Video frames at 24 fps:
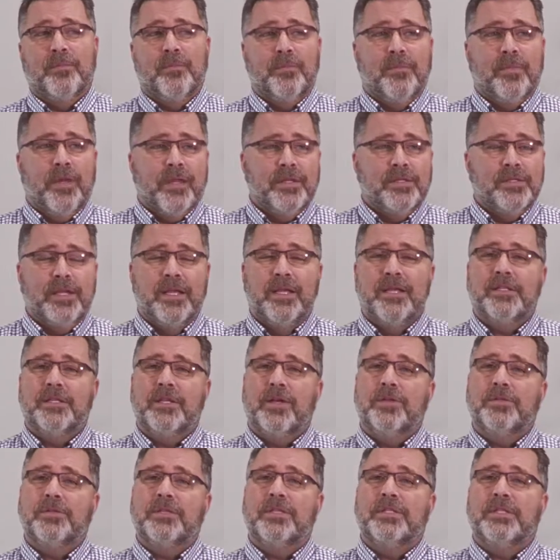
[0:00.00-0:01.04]
Isaiah
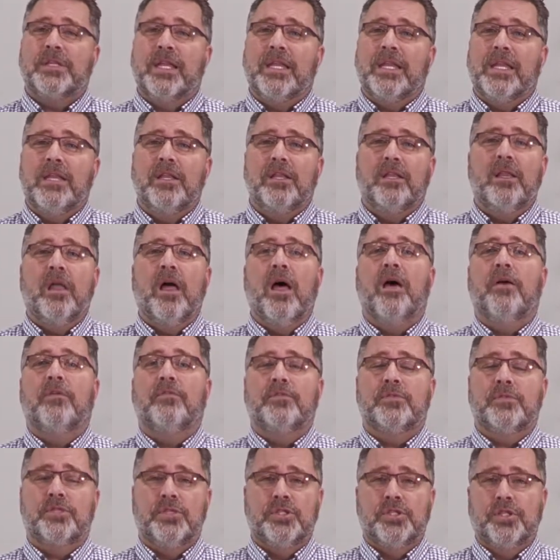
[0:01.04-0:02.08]
tells us that he
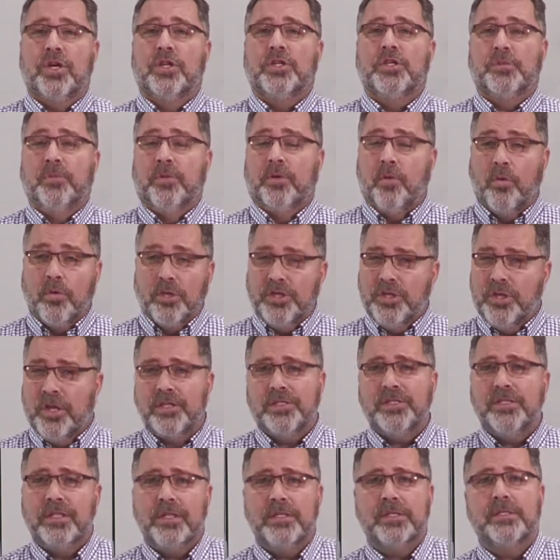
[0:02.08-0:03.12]
loves judgment or
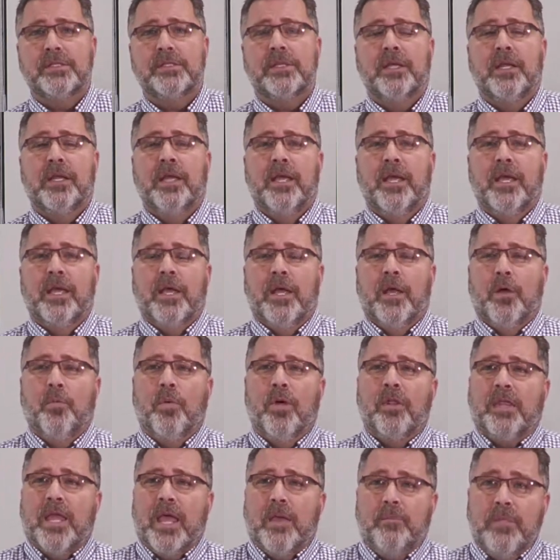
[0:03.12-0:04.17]
justice. And
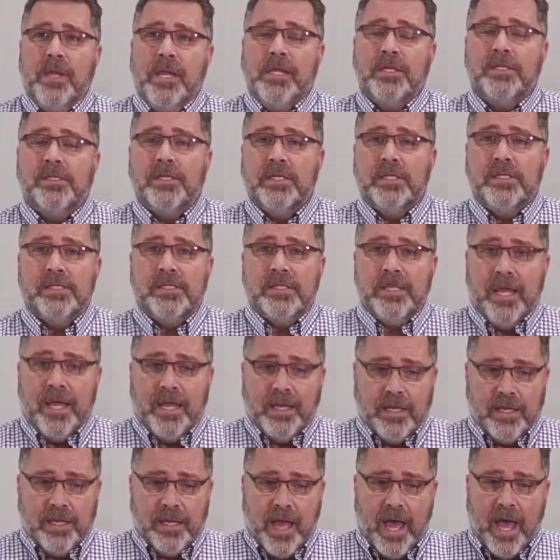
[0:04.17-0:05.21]
what that means is
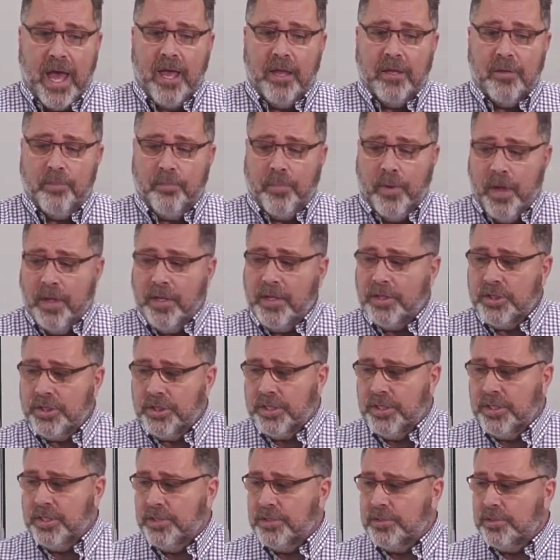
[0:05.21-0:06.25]
that God
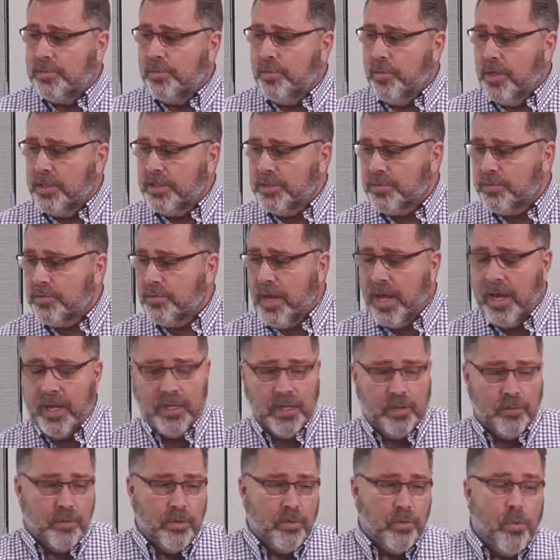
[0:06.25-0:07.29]
punishes what's right
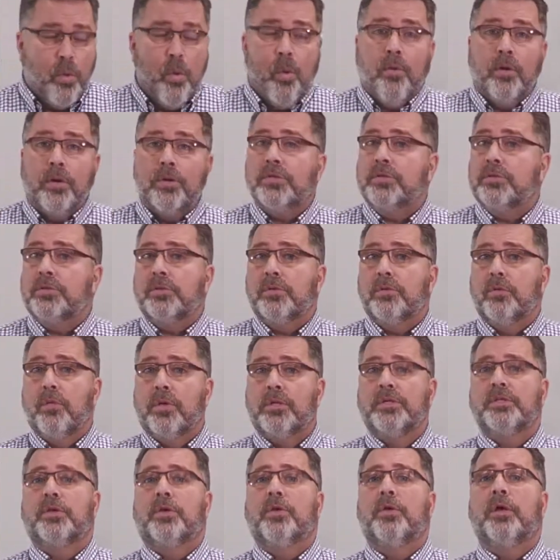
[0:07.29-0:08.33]
and rewards
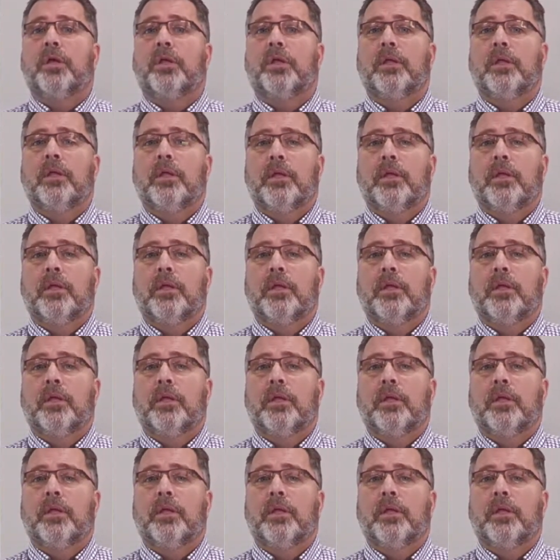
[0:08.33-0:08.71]
what's good.